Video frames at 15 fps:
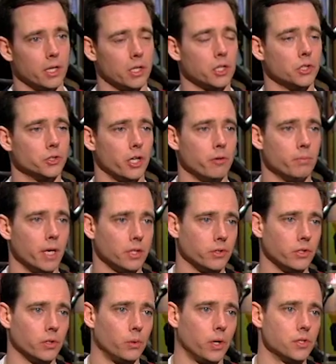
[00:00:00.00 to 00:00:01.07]
car and drive back
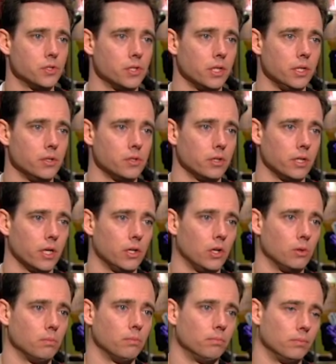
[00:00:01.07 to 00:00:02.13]
to the Quad Cities and get
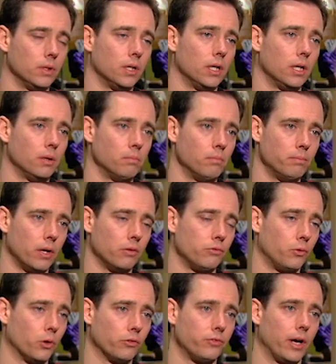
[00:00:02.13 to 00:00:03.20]
home about
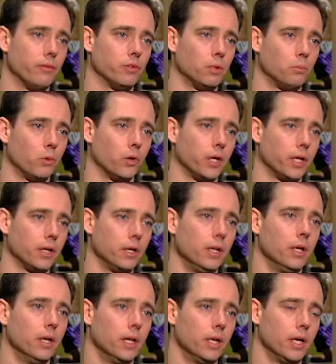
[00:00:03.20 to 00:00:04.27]
4 or 5 in the morning.
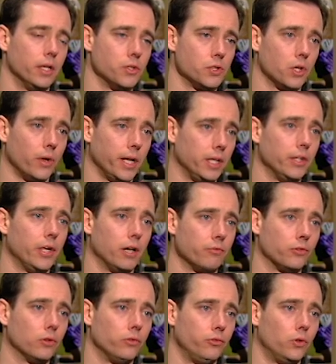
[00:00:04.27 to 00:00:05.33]
And so I did that
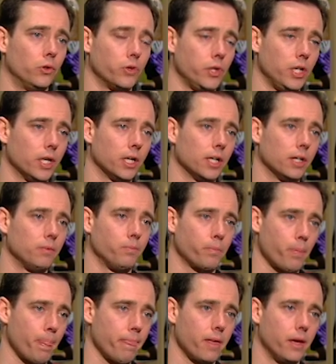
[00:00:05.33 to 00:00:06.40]
for a full year.
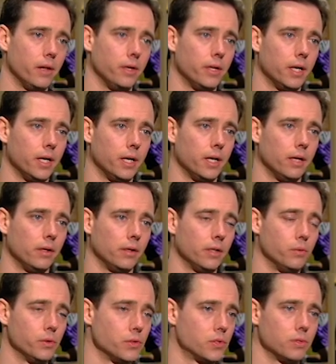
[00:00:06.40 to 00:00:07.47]
And it
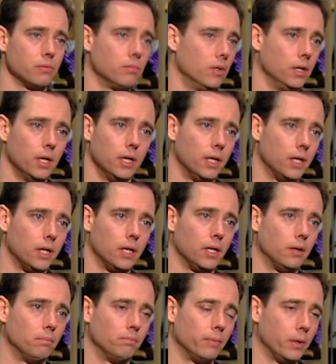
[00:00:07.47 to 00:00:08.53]
was
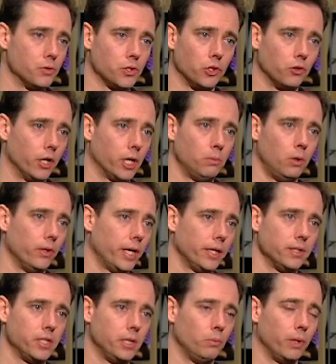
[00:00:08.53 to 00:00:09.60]
incredible.
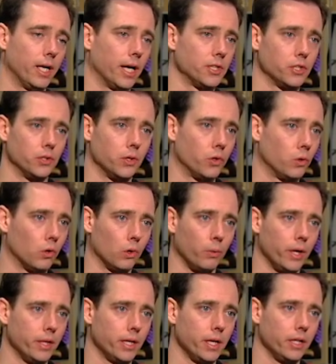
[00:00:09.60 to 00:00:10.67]
That team, we got to go to
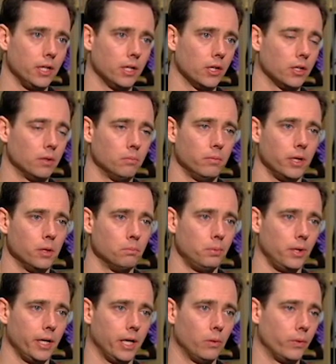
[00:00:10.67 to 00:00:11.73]
Norway that year and
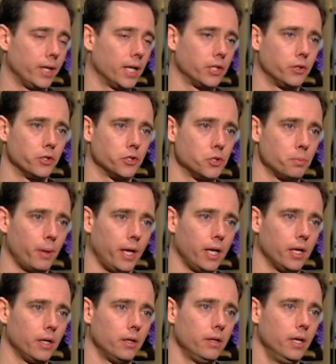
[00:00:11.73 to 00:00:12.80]
play, and we got to go to
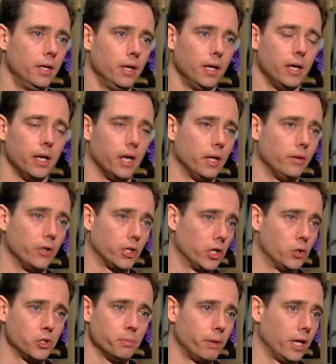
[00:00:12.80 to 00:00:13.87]
Japan. And the
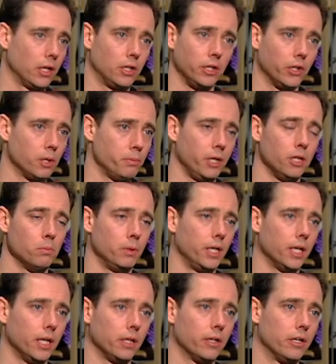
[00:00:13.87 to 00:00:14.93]
coach made it clear to me in the
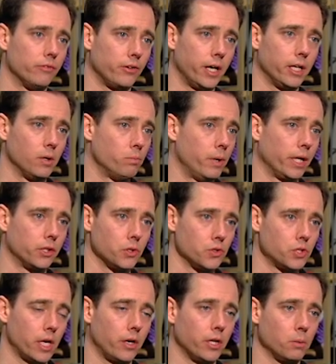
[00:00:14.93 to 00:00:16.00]
beginning that if I didn't make those
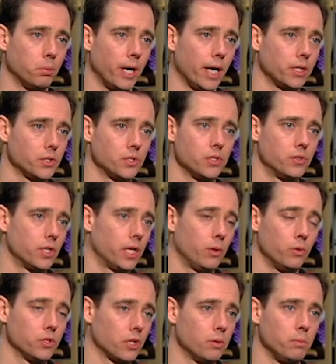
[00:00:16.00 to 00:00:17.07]
Saturday practices, that I
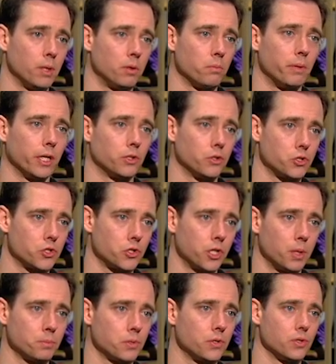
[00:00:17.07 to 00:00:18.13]
wasn't gonna be able to make those
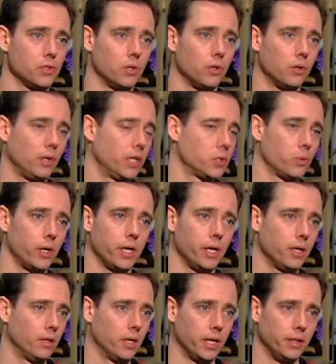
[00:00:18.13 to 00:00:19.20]
trips. And so that's
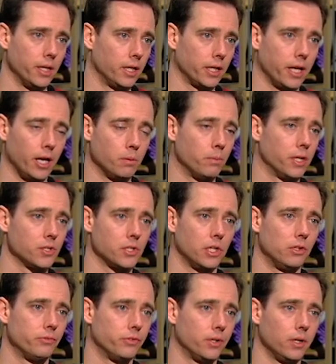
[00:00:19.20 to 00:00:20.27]
why I dedicated
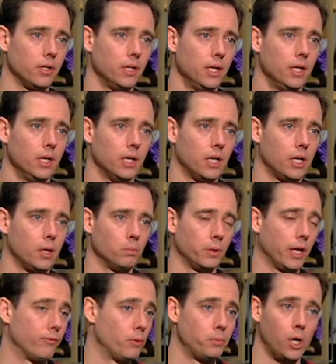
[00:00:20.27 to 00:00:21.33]
myself and
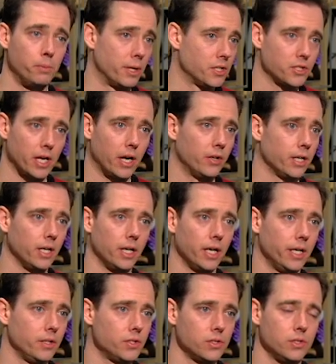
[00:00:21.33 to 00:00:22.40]
gave up all my Saturday
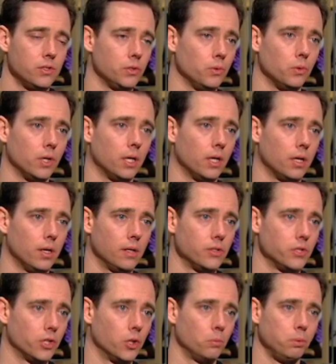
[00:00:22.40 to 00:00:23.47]
nights to
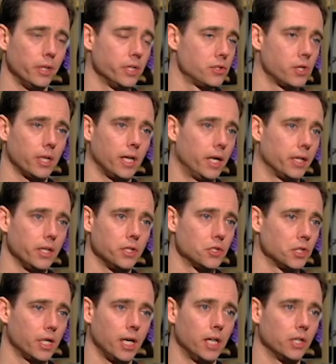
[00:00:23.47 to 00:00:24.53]
go play sled hockey in
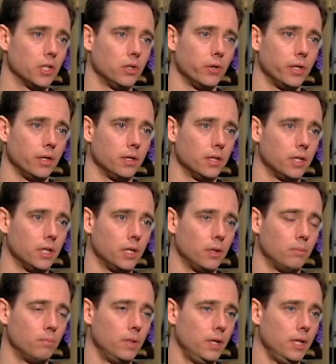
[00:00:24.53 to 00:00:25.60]
Chicago.
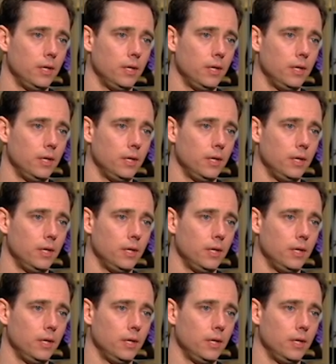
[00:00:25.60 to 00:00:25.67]
And